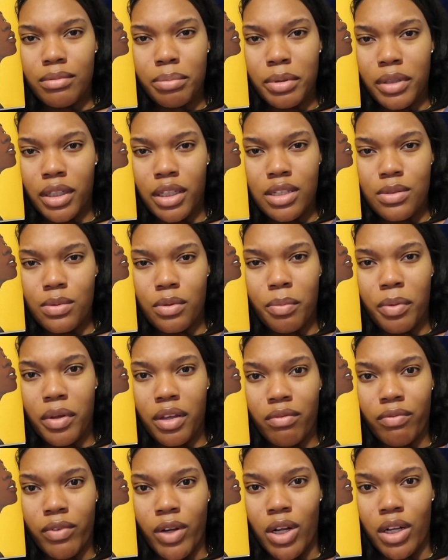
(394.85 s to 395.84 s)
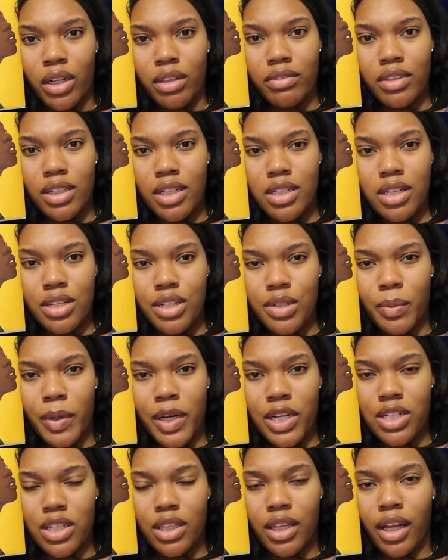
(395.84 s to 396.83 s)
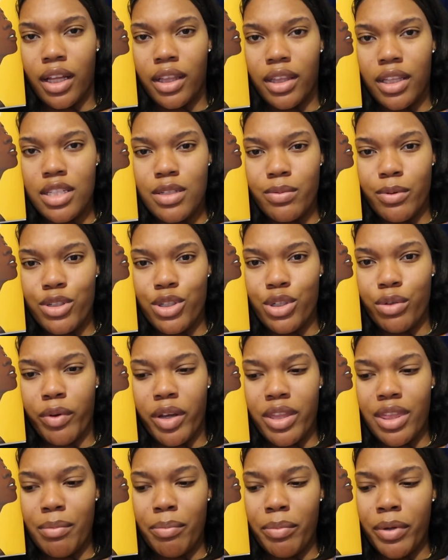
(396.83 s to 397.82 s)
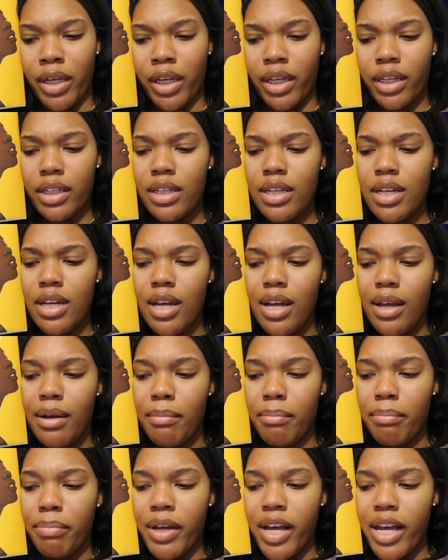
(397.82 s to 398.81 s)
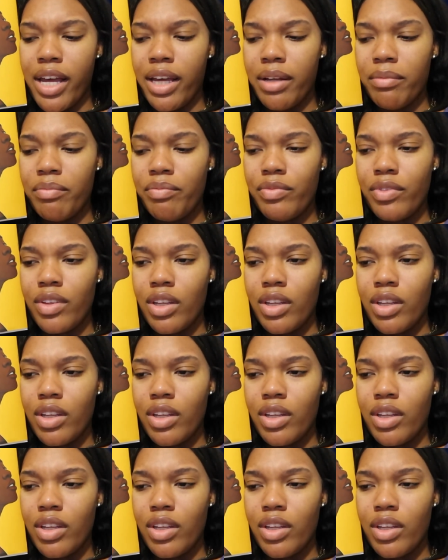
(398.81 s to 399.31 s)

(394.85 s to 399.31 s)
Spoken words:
police would be involved in a situation like this once you read the book. But,